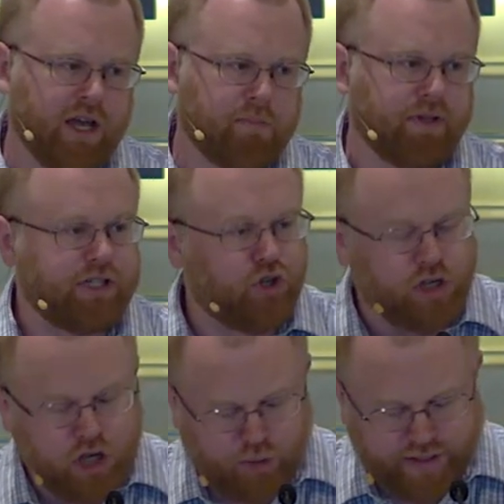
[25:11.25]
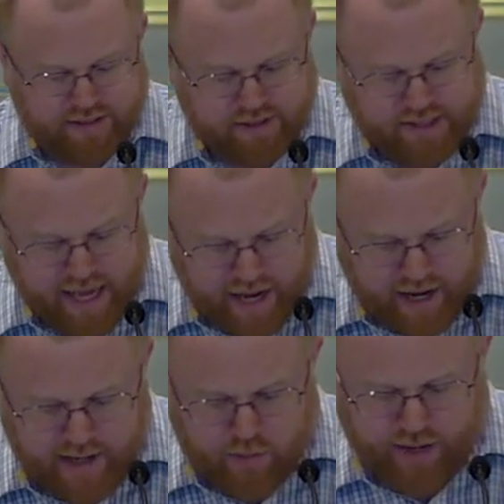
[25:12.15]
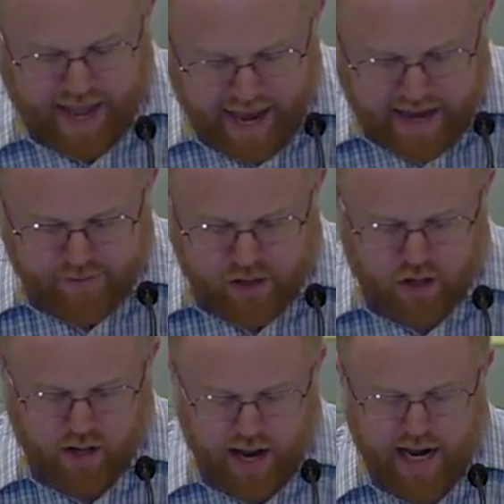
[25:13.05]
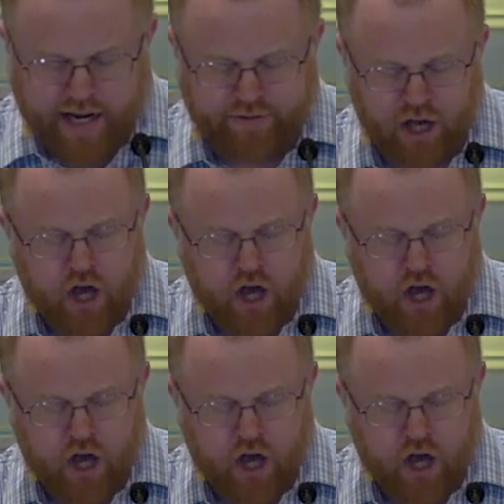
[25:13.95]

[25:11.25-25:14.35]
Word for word: But this ongoing sin that we have in our lives